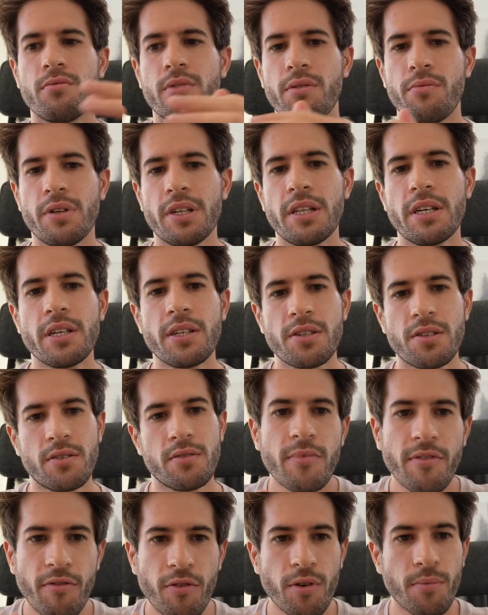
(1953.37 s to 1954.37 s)
It really
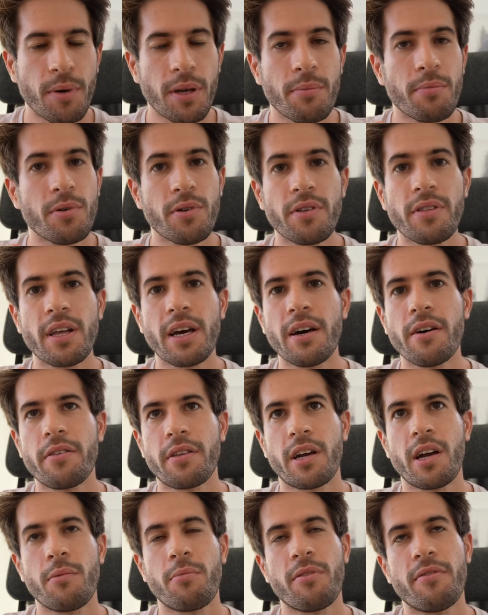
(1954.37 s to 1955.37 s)
is for people in the
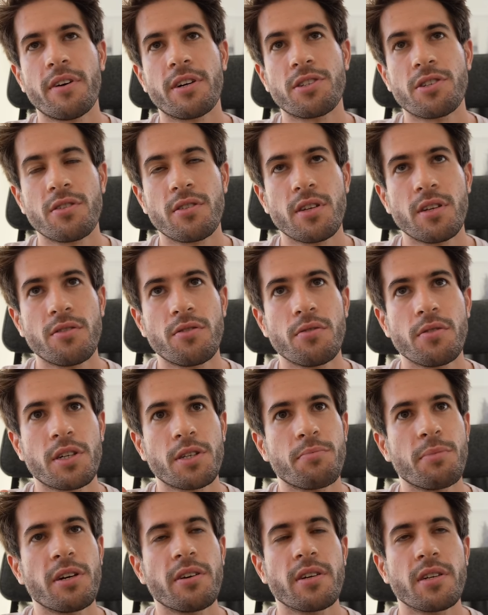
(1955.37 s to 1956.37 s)
healthcare profession that do
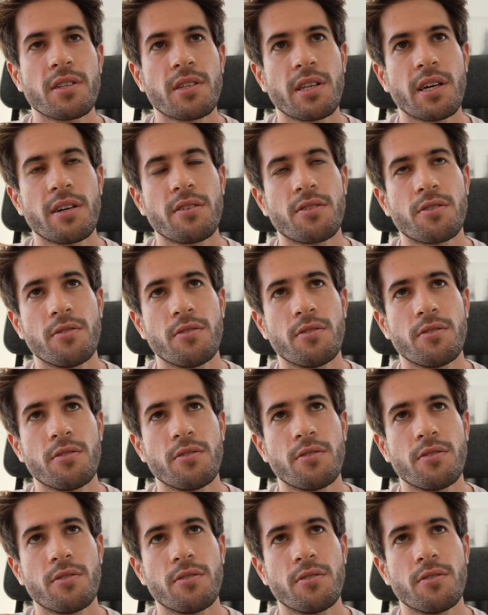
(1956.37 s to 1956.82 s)
experience that.